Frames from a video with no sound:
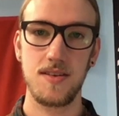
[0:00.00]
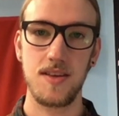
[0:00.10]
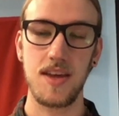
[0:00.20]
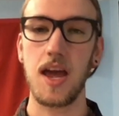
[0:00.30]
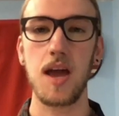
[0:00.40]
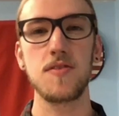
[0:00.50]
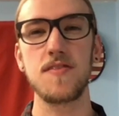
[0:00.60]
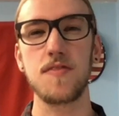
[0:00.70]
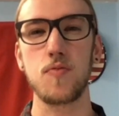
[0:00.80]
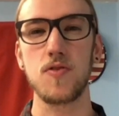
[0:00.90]
He came to
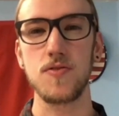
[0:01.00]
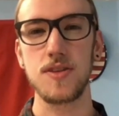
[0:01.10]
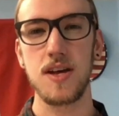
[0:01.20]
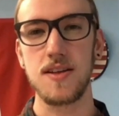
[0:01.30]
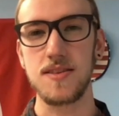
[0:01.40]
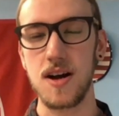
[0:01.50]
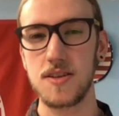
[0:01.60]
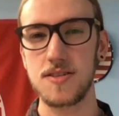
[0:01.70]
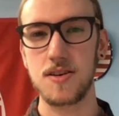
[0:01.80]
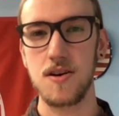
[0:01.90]
this world
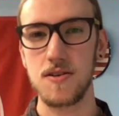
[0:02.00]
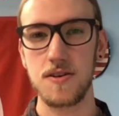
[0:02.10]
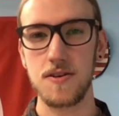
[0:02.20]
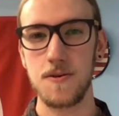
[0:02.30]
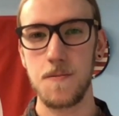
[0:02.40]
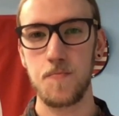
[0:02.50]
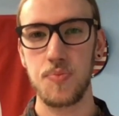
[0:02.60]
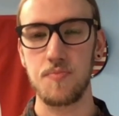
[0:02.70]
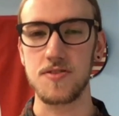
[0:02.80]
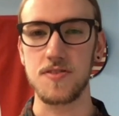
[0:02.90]
not to conquer,
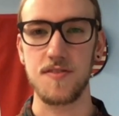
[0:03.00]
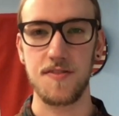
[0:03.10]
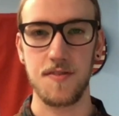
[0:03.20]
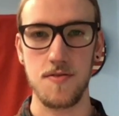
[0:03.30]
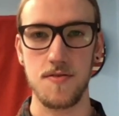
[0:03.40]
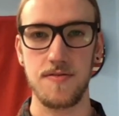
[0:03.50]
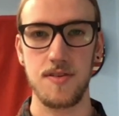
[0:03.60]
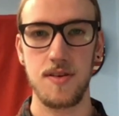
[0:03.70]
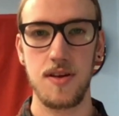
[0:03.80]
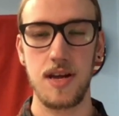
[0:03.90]
but to serve
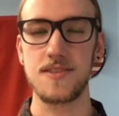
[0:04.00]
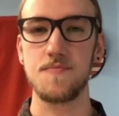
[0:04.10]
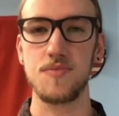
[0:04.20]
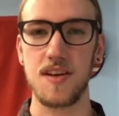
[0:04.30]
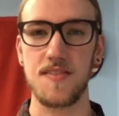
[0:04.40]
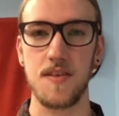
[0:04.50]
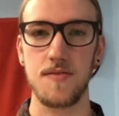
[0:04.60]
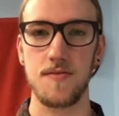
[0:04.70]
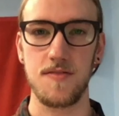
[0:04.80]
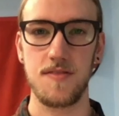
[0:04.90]
and to bless
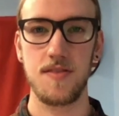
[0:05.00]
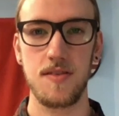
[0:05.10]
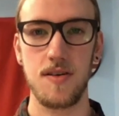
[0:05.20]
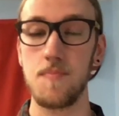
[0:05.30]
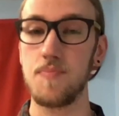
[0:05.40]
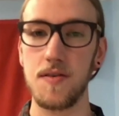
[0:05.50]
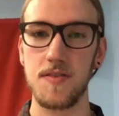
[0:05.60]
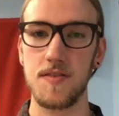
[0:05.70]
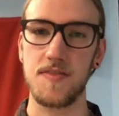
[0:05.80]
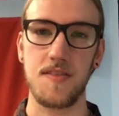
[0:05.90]
others above
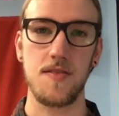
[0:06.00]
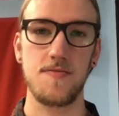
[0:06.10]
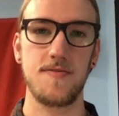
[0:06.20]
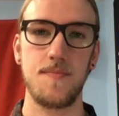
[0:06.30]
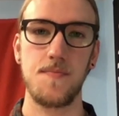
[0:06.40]
himself.